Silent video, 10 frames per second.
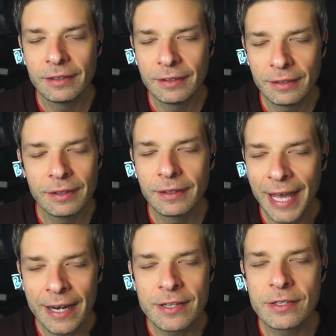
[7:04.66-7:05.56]

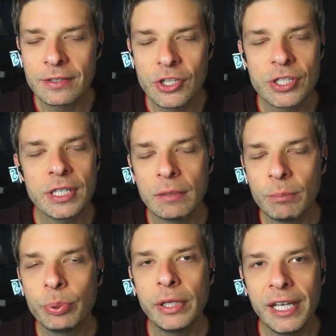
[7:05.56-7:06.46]
that is just a
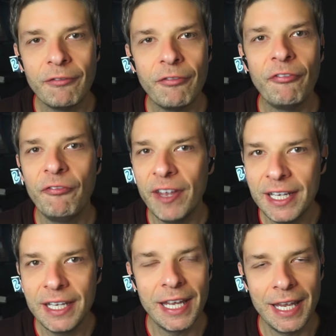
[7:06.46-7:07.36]
complete
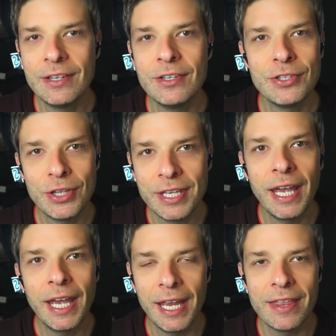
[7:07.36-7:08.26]
fitting end to the
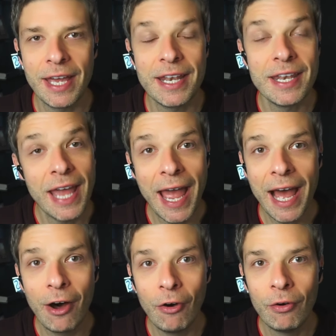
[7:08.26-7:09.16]
day that
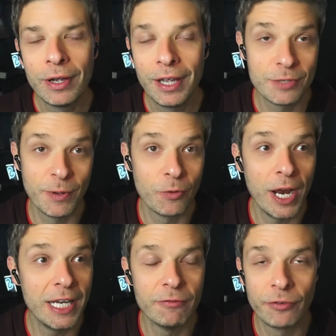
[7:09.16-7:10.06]
now it's been
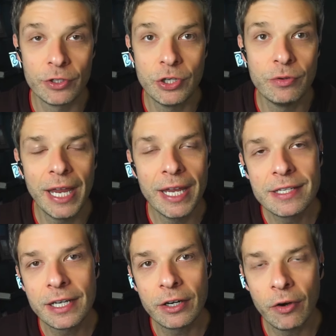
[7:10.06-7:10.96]
raining for 2
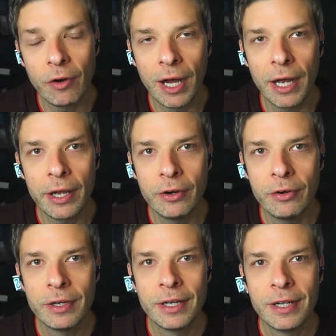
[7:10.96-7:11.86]
days here in Ohio.
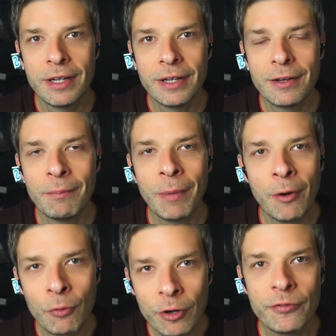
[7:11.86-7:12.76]
My
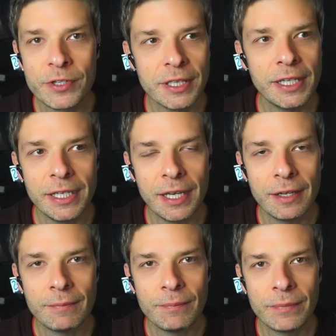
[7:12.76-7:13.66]
roof is
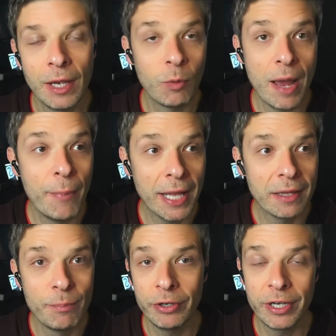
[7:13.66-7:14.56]
leaking. And when I bought
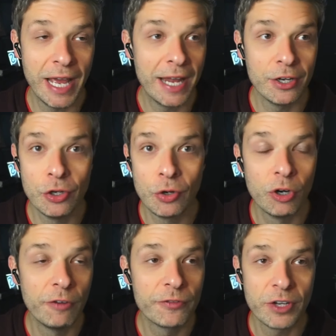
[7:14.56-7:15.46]
the building, I had a new
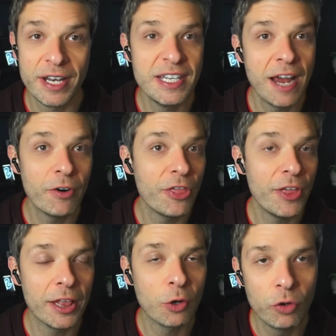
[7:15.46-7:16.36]
roof, so I never
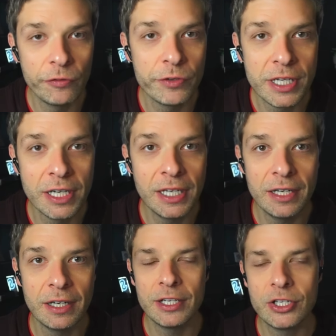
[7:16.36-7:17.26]
thought the roof was going to need
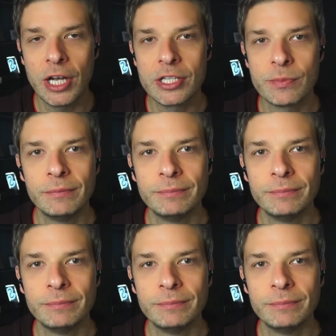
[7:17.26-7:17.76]
any adjustment.